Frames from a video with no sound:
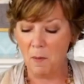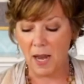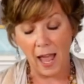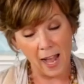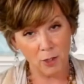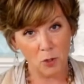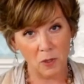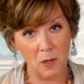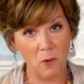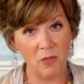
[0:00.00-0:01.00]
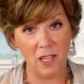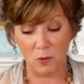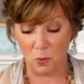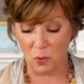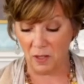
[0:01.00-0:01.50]
but actually with
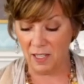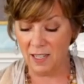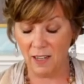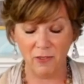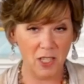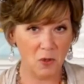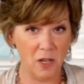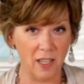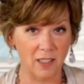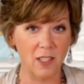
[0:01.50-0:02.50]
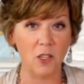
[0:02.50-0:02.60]
these really nifty tricks,